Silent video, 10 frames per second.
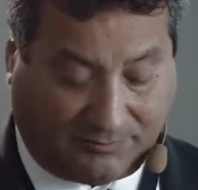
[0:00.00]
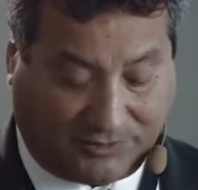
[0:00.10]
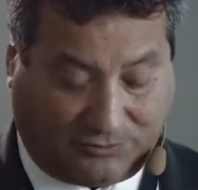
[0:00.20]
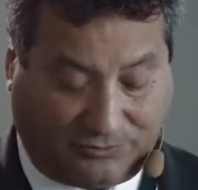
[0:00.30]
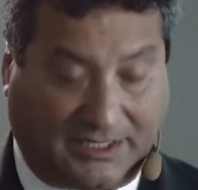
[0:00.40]

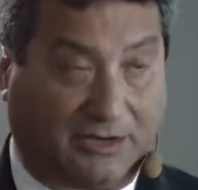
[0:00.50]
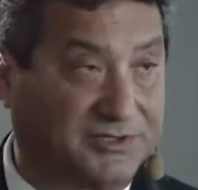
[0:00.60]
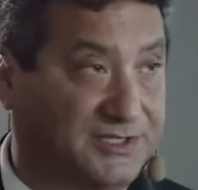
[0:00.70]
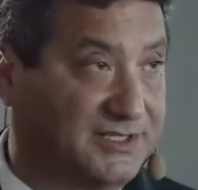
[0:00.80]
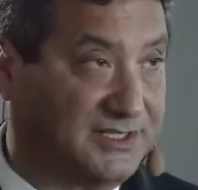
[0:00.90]
with
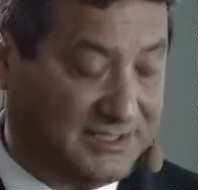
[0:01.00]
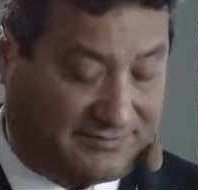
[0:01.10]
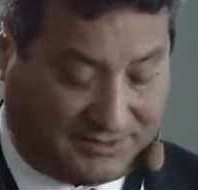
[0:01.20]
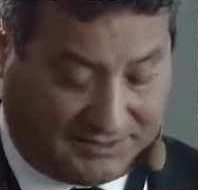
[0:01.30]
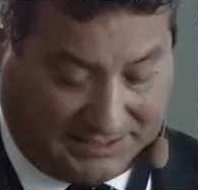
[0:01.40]

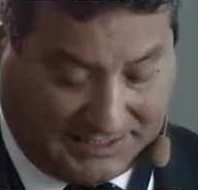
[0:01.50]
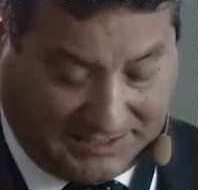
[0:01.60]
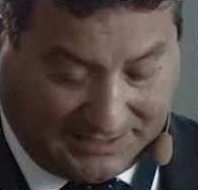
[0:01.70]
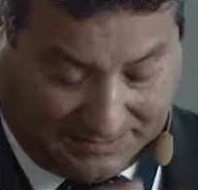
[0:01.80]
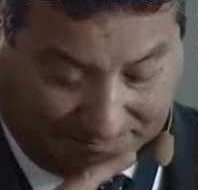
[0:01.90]

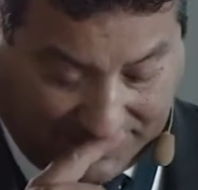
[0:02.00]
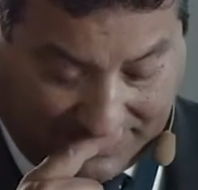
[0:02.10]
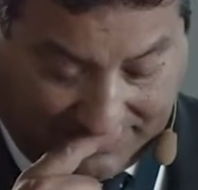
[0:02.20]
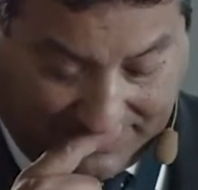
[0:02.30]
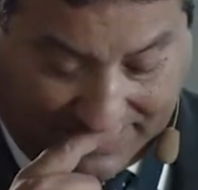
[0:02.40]
2017
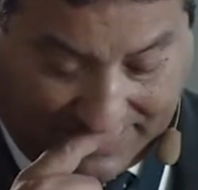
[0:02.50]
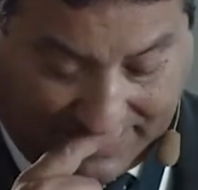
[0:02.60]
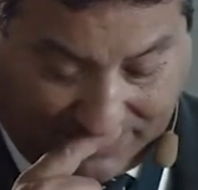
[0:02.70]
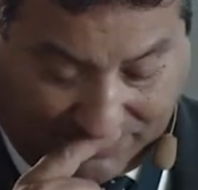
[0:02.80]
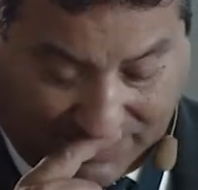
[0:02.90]
being the
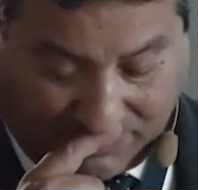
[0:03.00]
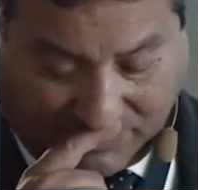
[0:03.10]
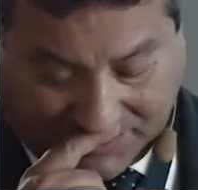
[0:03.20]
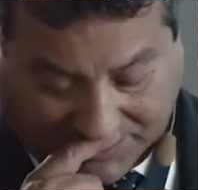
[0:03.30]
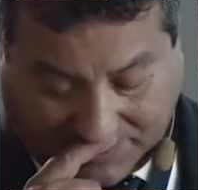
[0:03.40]
year when we
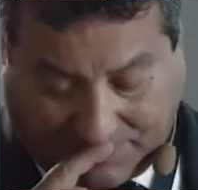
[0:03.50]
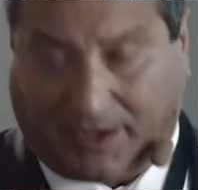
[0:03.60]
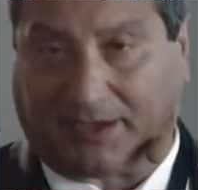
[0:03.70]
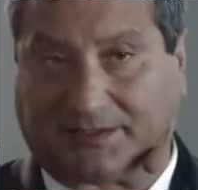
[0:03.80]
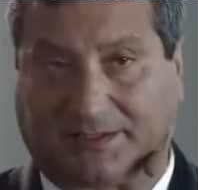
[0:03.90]
will
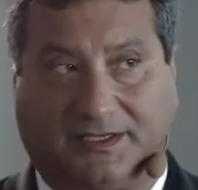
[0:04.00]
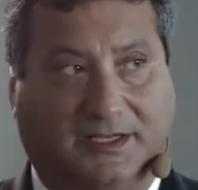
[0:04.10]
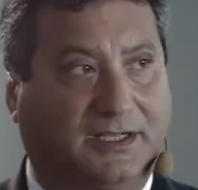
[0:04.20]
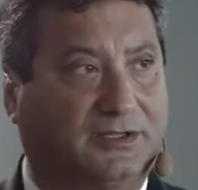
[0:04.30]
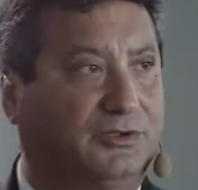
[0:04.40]
surpass
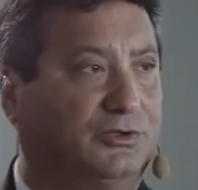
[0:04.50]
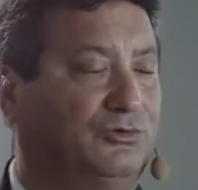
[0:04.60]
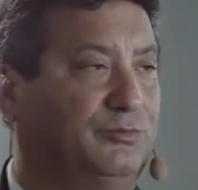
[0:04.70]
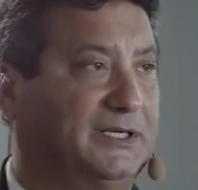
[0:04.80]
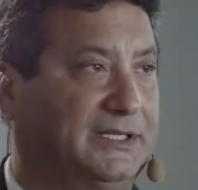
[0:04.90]
the
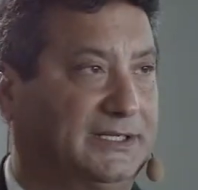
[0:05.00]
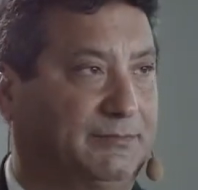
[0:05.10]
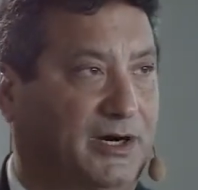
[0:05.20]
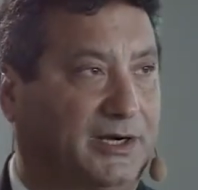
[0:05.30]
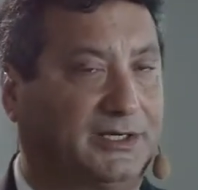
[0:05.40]
2
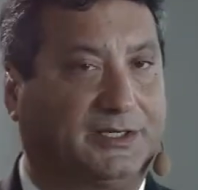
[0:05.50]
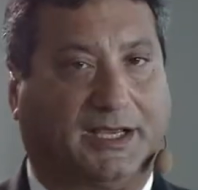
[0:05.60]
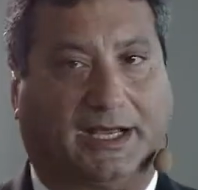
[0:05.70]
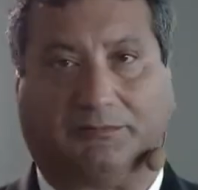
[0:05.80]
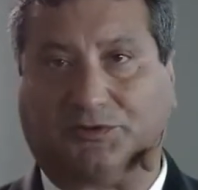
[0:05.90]
million mark,
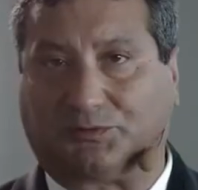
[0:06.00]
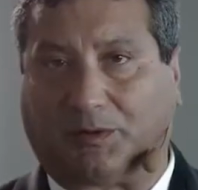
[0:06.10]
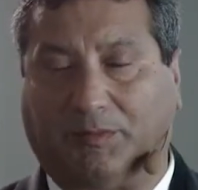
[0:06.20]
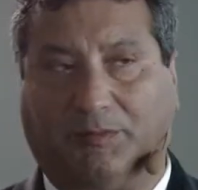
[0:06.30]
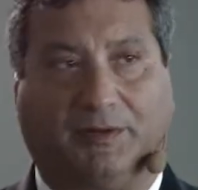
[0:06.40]
and most
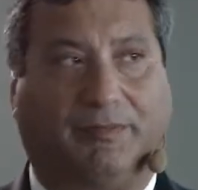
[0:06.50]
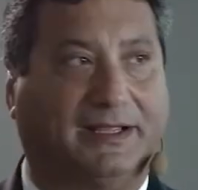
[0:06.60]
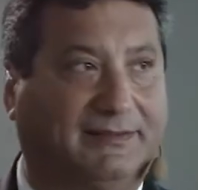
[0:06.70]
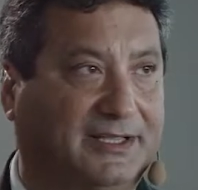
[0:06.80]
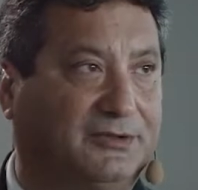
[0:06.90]
probably
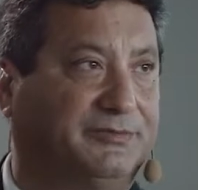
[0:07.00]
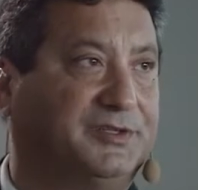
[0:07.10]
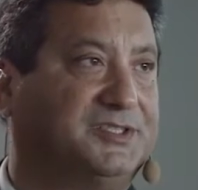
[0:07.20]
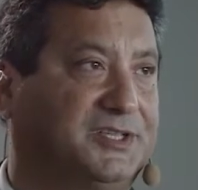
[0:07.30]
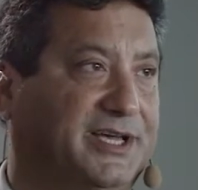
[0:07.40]
by the end of
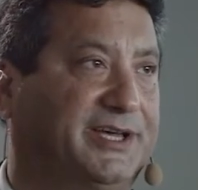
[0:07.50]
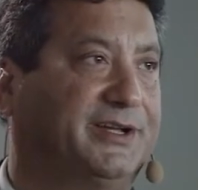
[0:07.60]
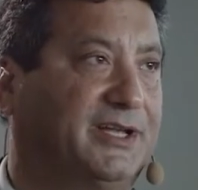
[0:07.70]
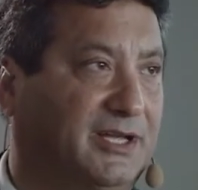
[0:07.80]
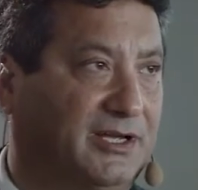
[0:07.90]
this
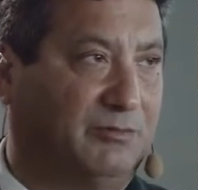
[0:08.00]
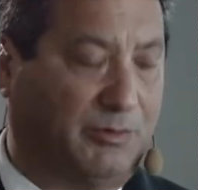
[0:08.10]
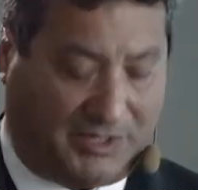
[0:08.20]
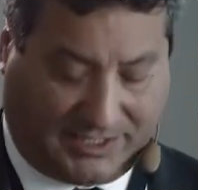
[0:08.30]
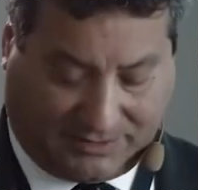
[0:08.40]
year,
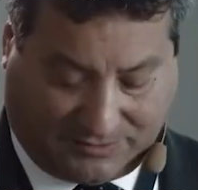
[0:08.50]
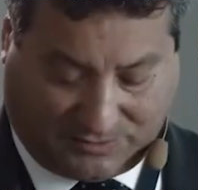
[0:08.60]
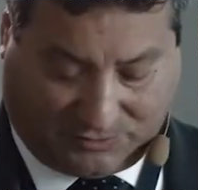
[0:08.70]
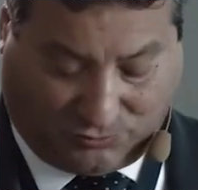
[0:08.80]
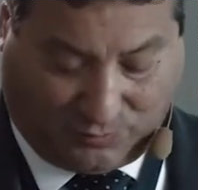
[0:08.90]
we will
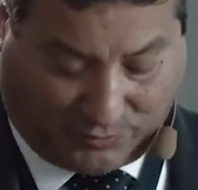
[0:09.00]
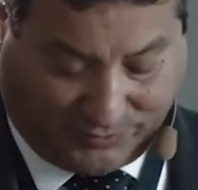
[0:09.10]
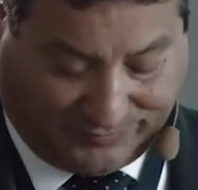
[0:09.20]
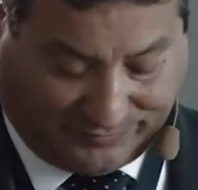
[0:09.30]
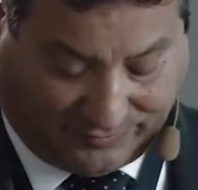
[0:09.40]
hit
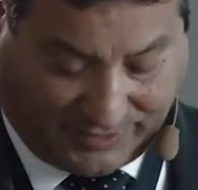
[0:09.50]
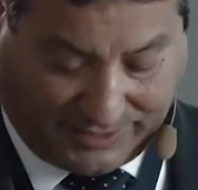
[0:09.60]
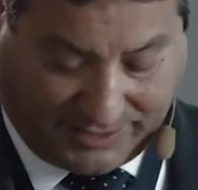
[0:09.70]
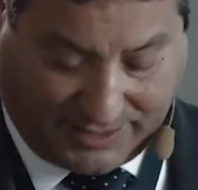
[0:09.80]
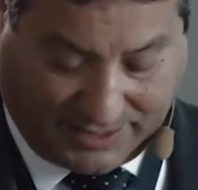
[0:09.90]

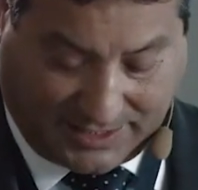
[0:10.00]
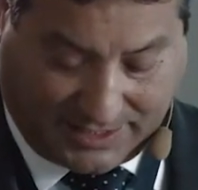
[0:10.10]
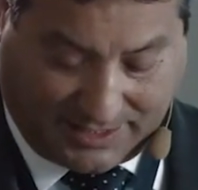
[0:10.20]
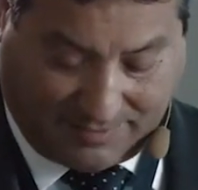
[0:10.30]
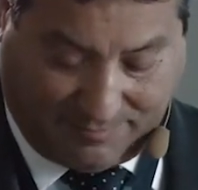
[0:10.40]
2.3
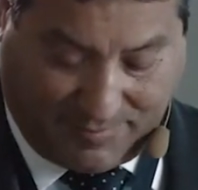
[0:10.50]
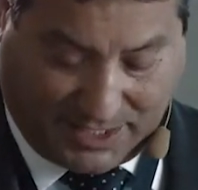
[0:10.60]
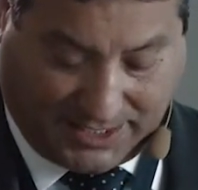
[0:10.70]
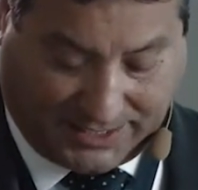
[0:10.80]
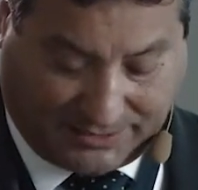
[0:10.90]

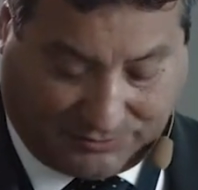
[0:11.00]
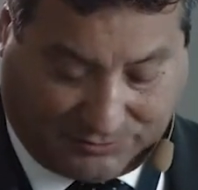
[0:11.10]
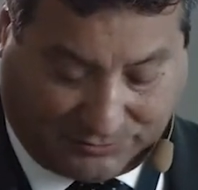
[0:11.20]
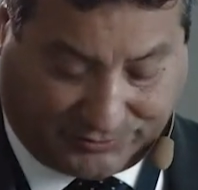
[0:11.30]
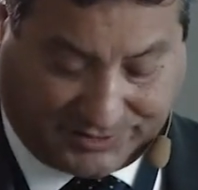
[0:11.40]
million
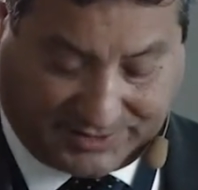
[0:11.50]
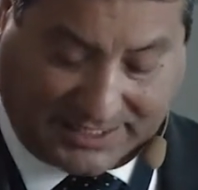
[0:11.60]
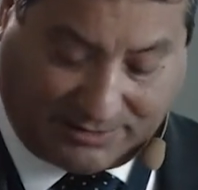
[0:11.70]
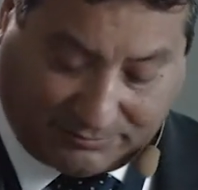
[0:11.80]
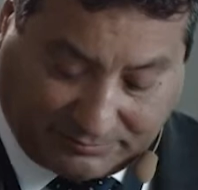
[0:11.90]
tourists.
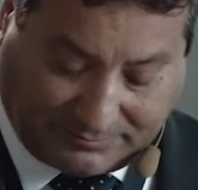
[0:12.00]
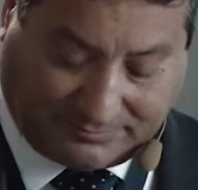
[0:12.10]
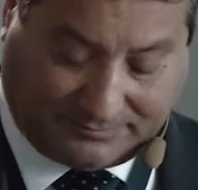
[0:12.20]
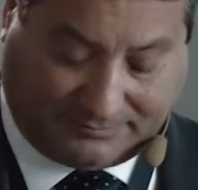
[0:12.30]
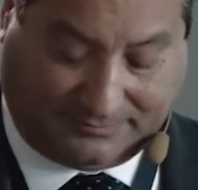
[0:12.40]
Now,
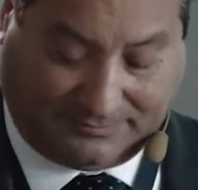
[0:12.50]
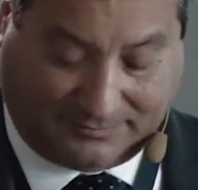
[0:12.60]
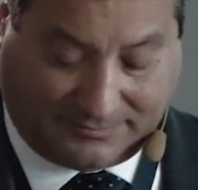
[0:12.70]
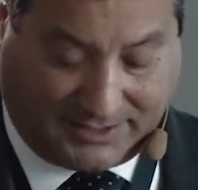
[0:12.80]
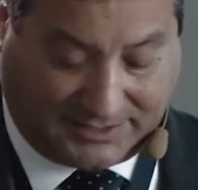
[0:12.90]

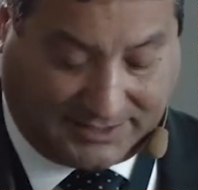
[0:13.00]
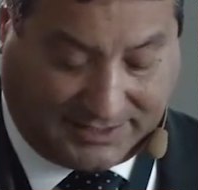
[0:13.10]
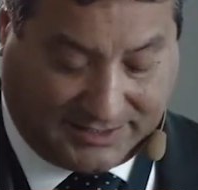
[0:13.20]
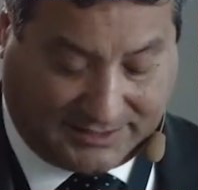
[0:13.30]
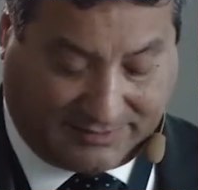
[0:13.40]
this
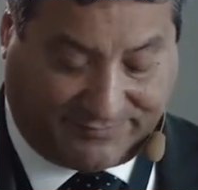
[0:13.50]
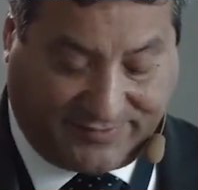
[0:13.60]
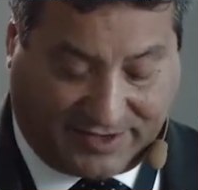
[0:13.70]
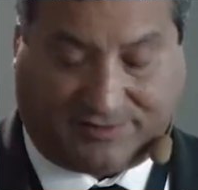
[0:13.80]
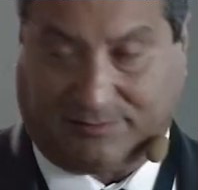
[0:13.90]
is a
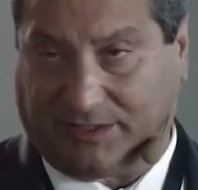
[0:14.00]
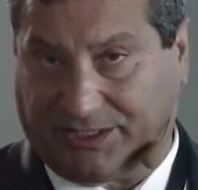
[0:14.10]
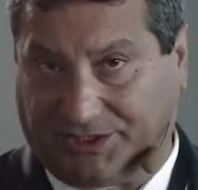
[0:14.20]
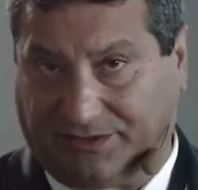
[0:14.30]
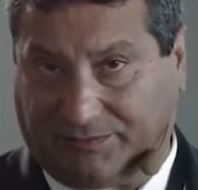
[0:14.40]
veritable
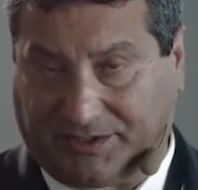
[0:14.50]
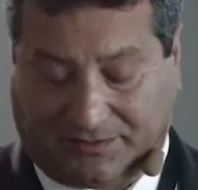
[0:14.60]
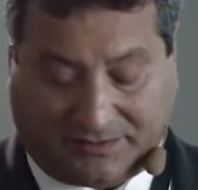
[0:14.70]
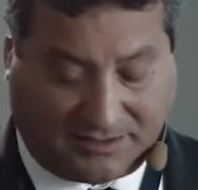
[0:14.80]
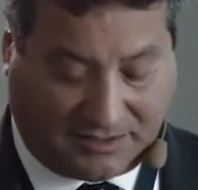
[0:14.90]

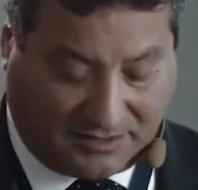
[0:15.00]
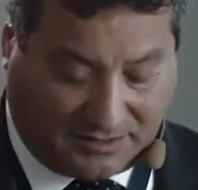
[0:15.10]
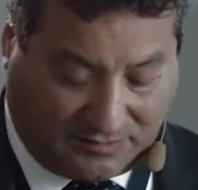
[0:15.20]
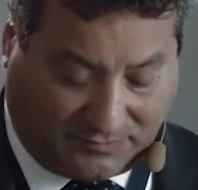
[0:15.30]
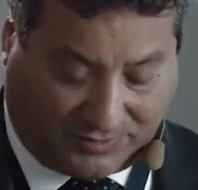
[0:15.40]
achievement
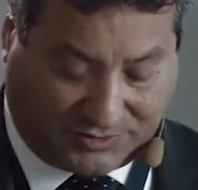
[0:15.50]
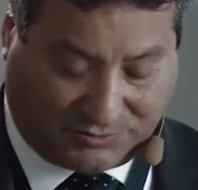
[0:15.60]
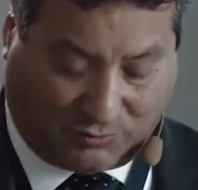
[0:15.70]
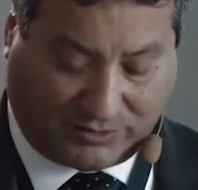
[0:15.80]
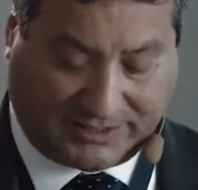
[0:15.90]
for a
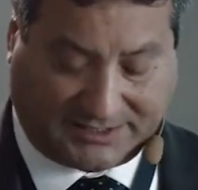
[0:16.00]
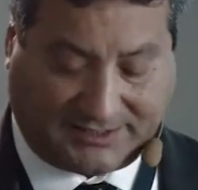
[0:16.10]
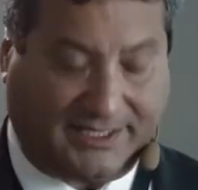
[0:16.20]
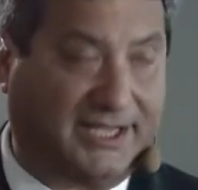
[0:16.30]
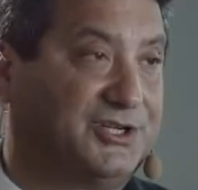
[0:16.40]
small
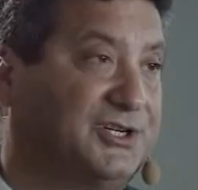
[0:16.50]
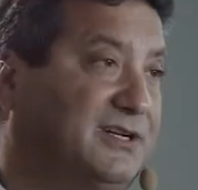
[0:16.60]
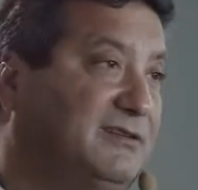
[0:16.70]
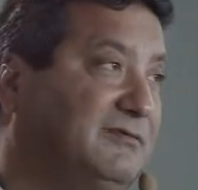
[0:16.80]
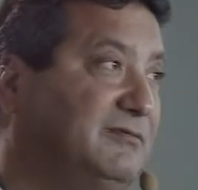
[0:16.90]

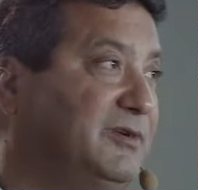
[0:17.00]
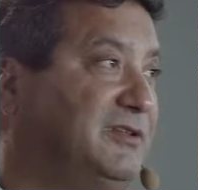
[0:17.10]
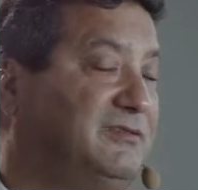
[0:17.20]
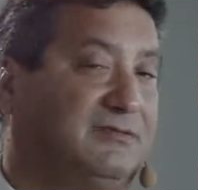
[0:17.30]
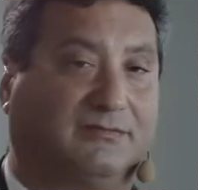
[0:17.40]
destination
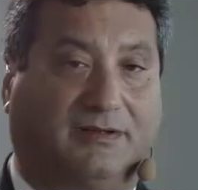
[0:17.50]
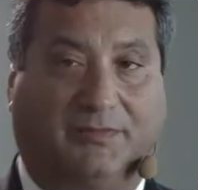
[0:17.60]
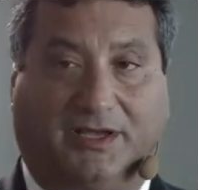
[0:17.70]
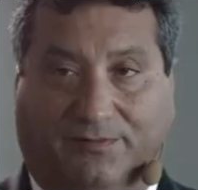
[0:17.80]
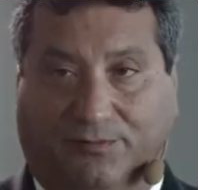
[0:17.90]
with a
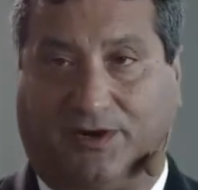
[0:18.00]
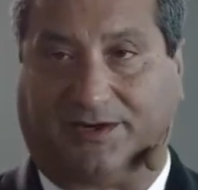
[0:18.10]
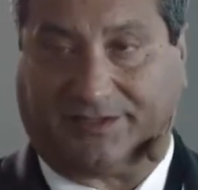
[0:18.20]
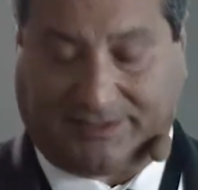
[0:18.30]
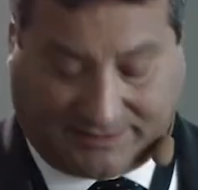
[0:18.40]
mere
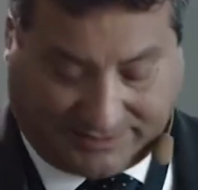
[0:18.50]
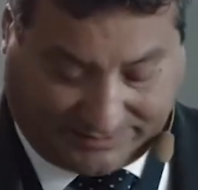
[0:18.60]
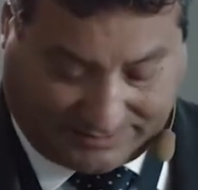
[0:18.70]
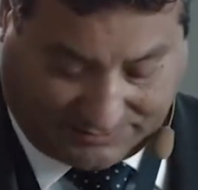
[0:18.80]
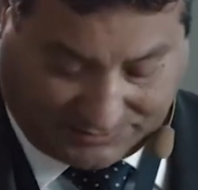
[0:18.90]

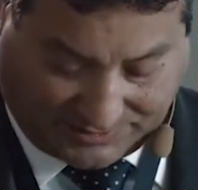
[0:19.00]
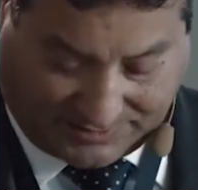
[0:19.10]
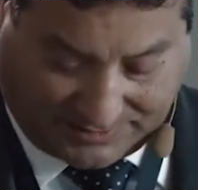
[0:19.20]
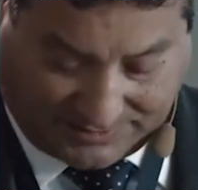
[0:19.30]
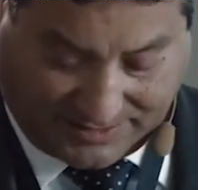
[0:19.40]

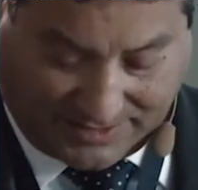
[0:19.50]
430,000